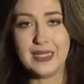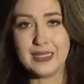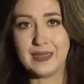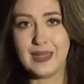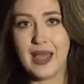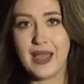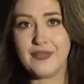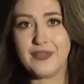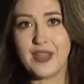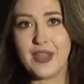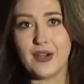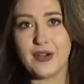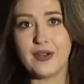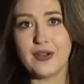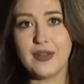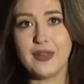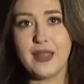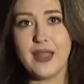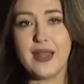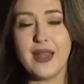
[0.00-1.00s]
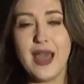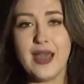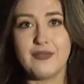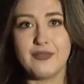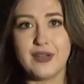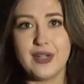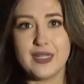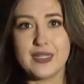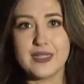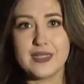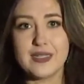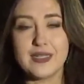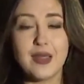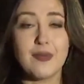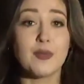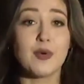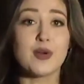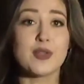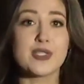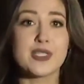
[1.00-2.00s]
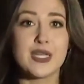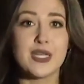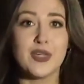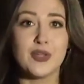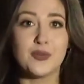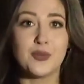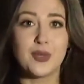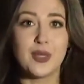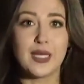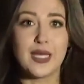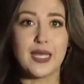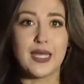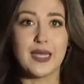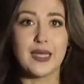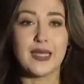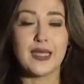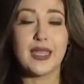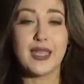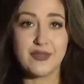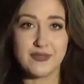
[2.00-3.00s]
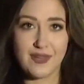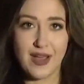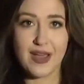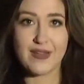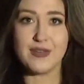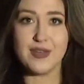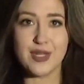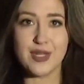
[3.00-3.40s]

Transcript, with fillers: Live here in Everett, I'm Kirsten Goodwillie, King 5